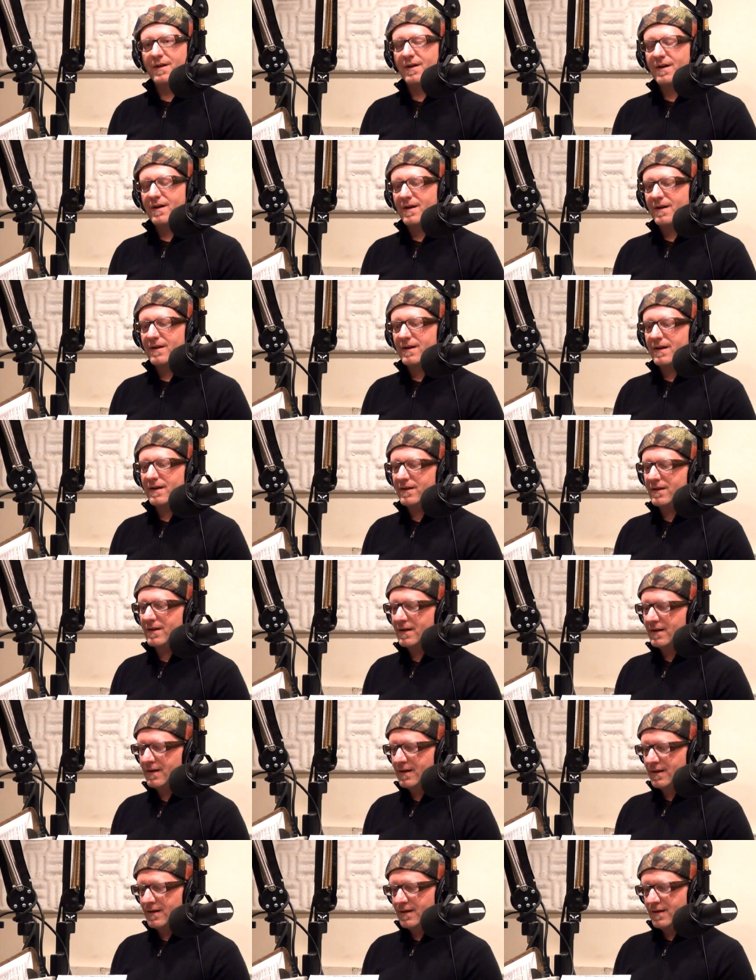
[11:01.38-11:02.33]
on the art
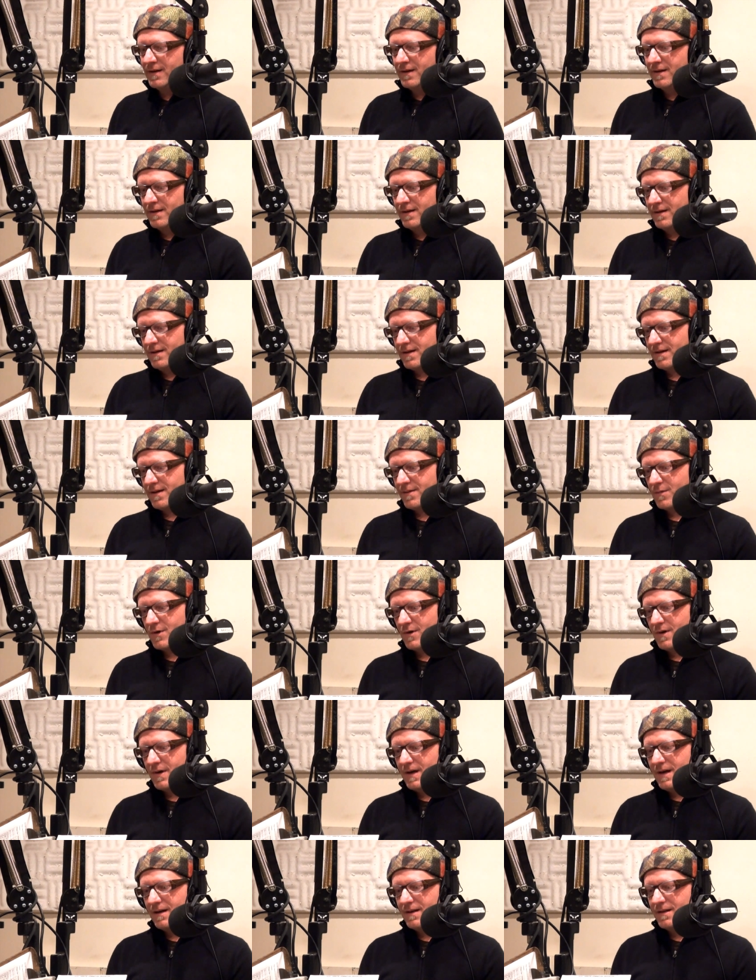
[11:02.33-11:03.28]
and um,
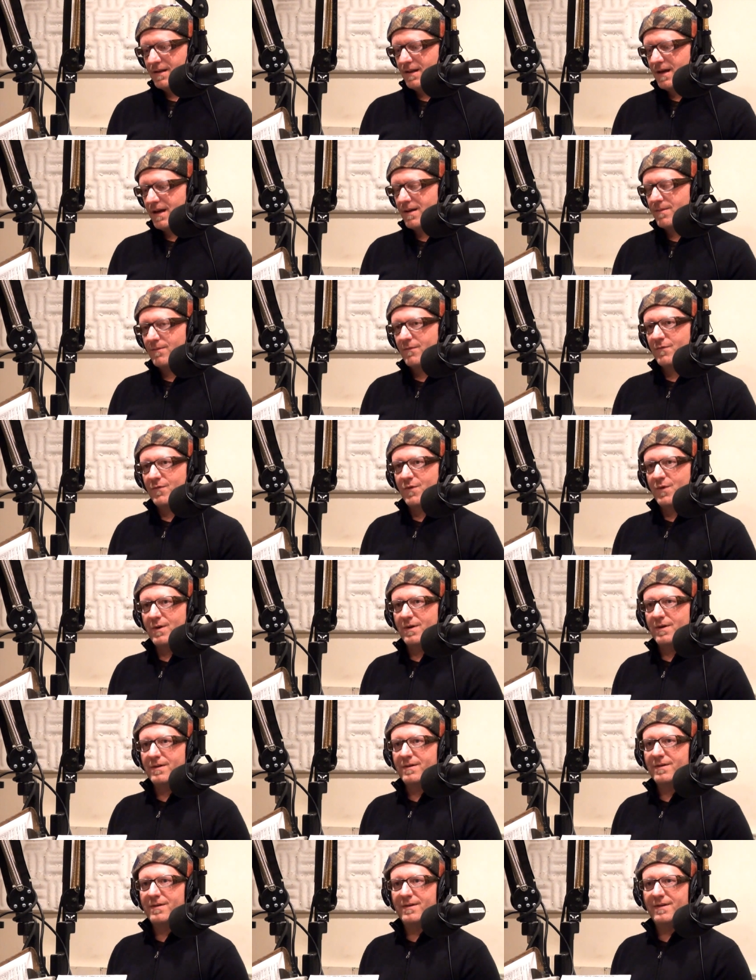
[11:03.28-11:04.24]
credit to them
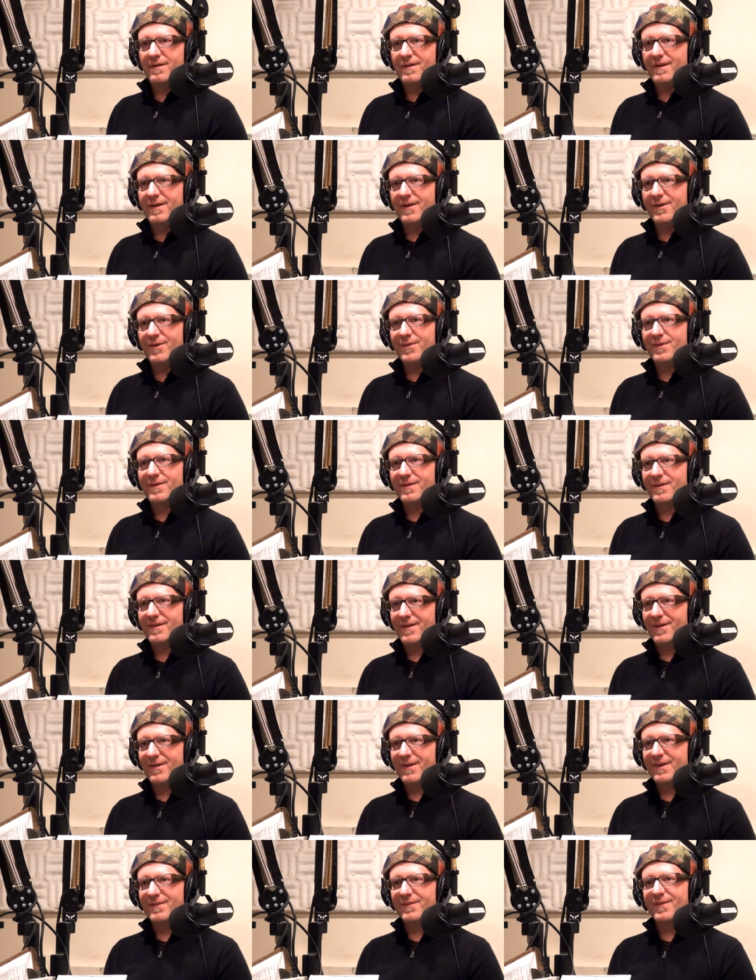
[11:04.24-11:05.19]
for you know
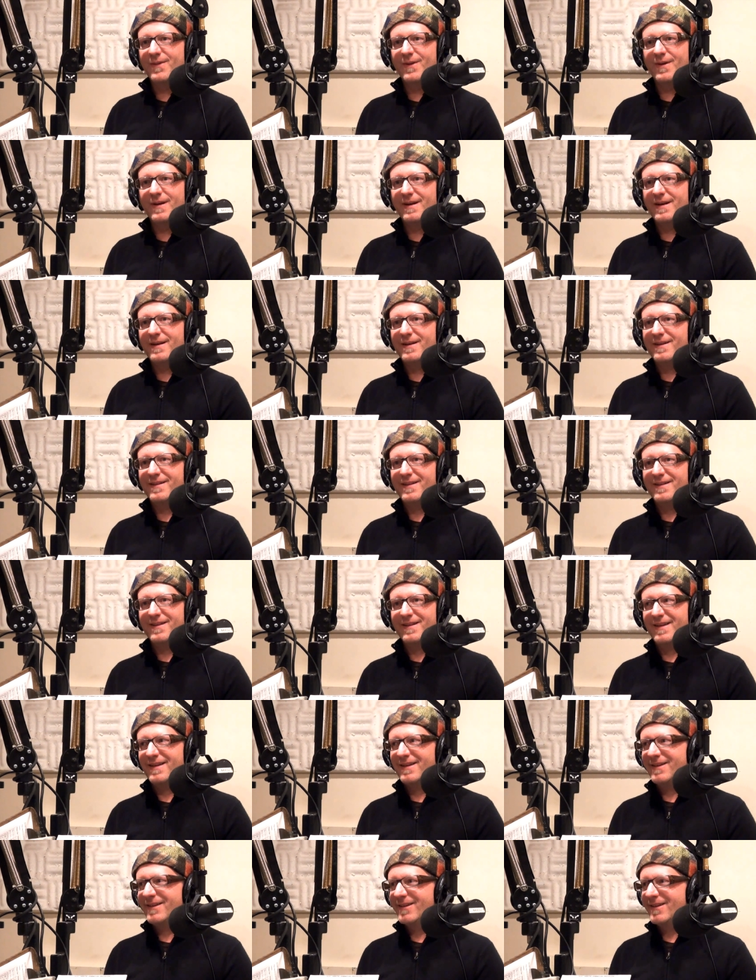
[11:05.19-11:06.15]
going for it and
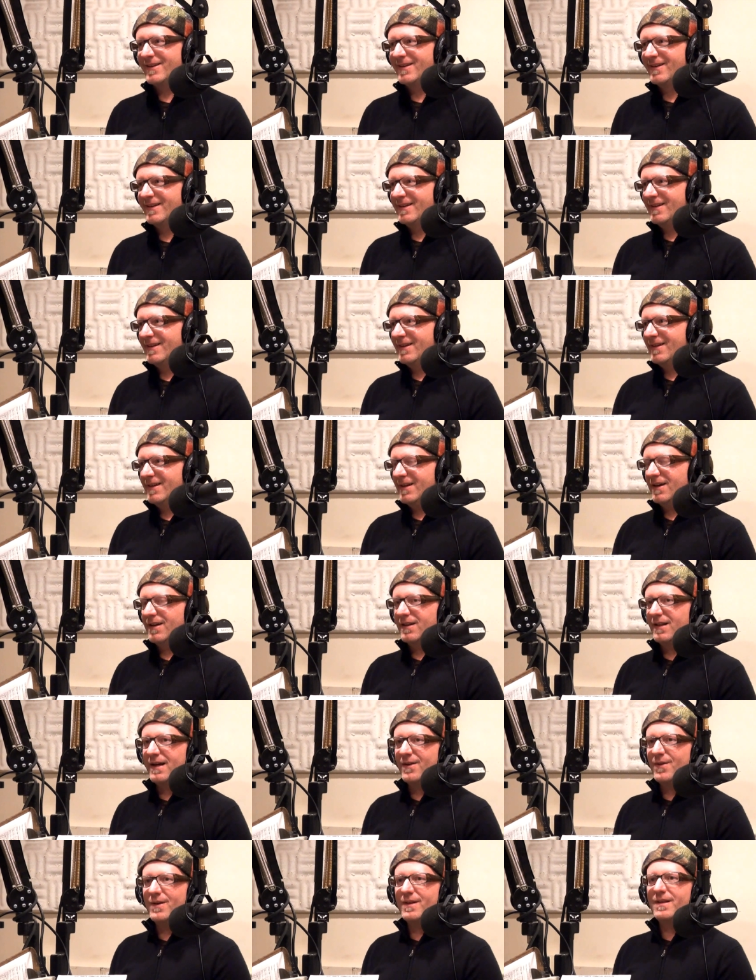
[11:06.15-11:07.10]
and
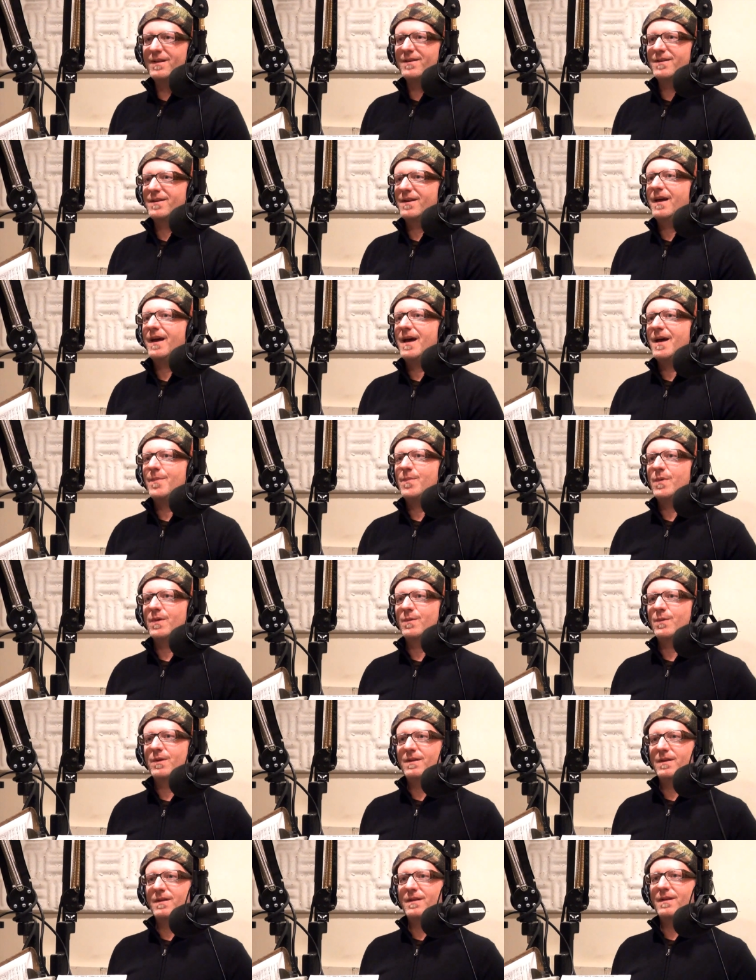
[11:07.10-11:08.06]
allowing this to
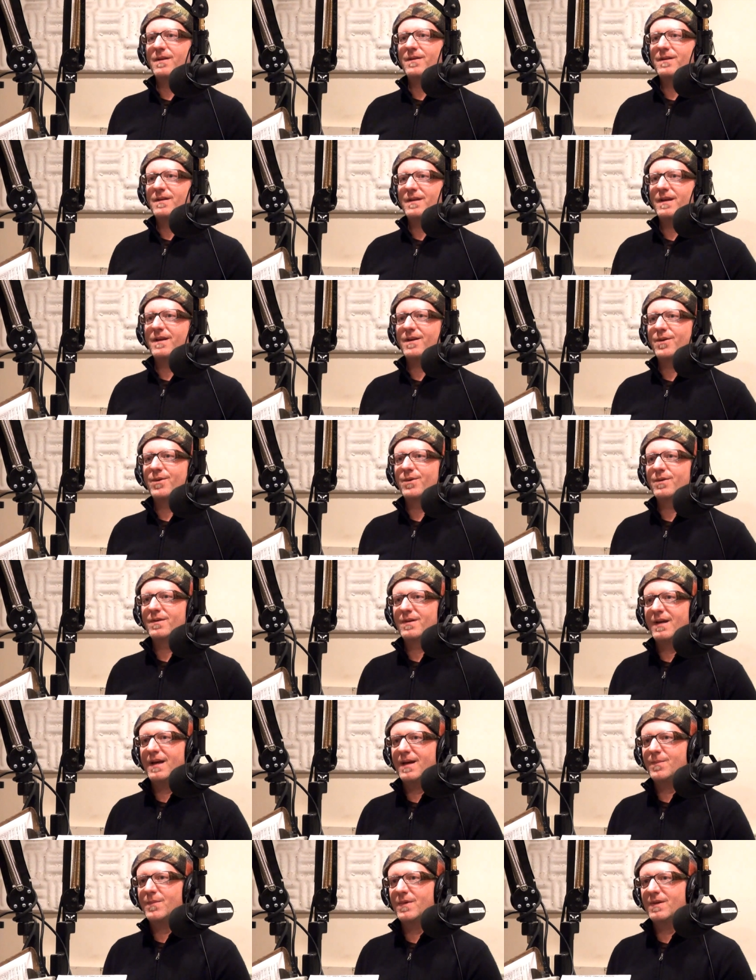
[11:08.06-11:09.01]
happen within their Santa
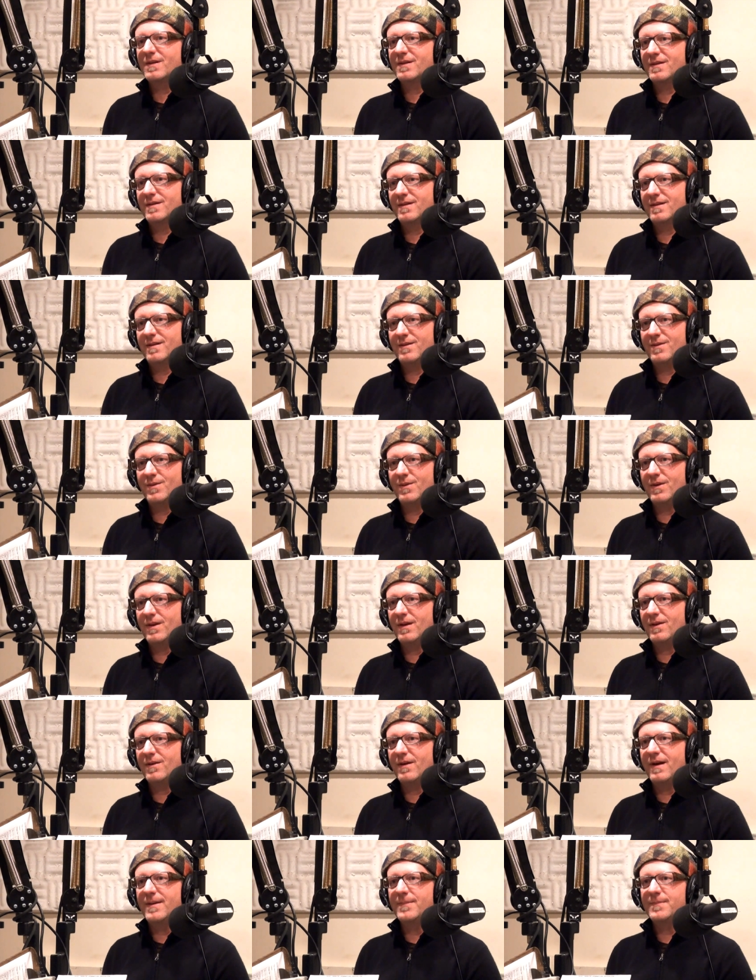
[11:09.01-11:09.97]
Cruz campus.
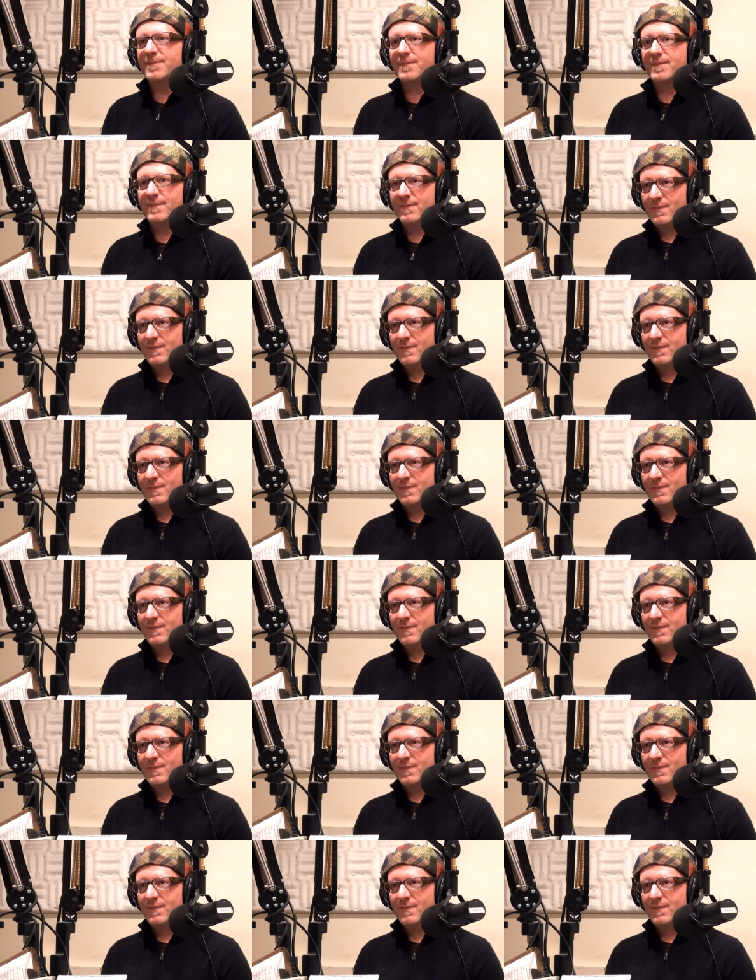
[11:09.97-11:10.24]
Yeah. Really great.